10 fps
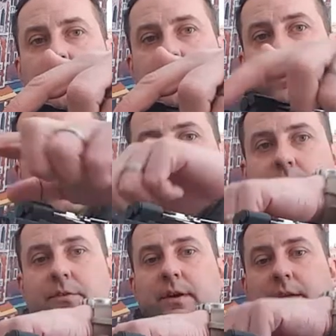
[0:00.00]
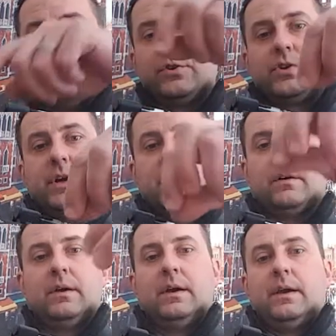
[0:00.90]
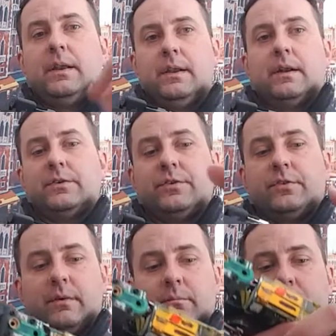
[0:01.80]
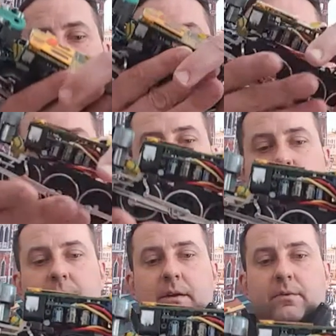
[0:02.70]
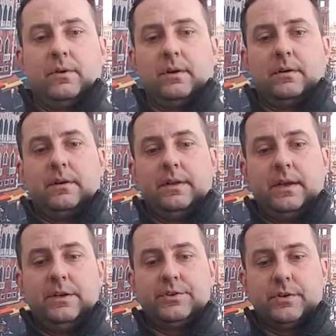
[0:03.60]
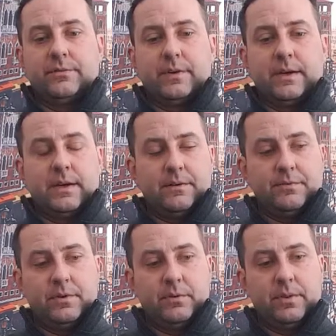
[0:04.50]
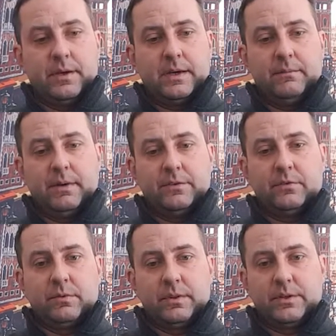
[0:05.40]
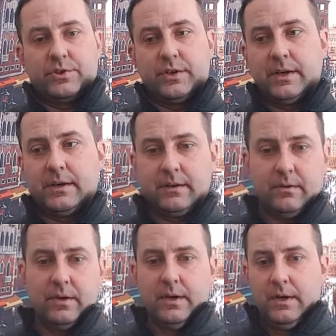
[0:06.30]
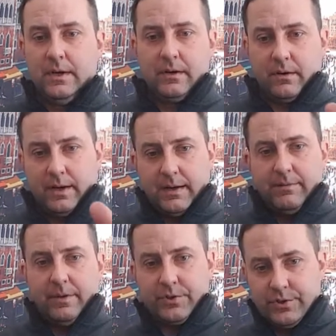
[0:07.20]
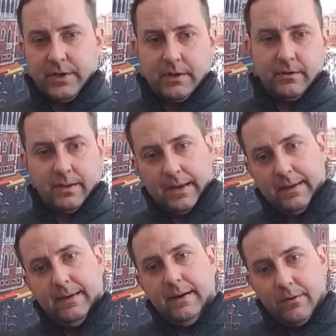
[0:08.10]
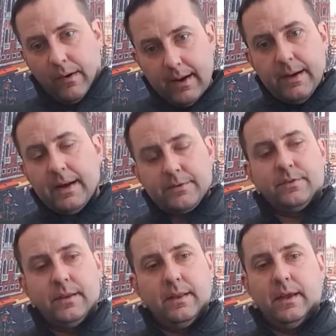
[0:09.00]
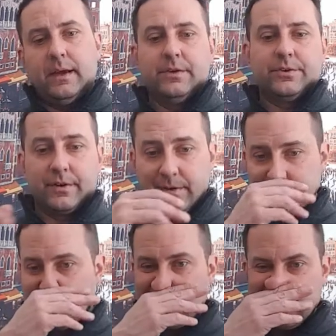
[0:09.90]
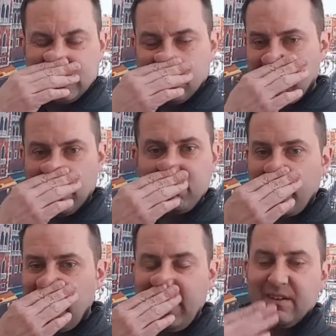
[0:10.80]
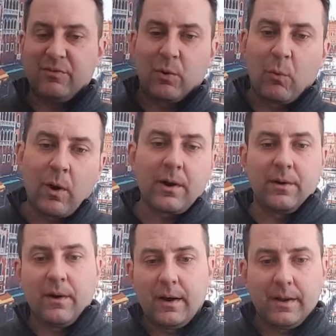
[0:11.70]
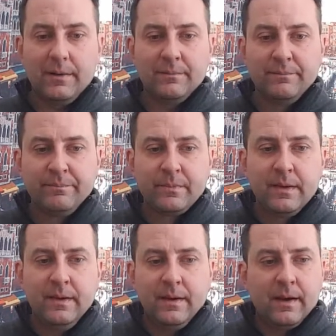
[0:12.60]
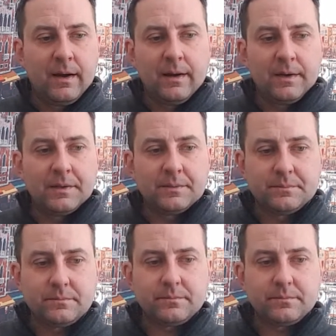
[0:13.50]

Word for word: headlight inside the shell. Then I'll just unplug it, and then I can work on the engine if I have to without messing with the shell or having the shell like right next to the engine, because that gets to be a pain if you're working on it. Uh,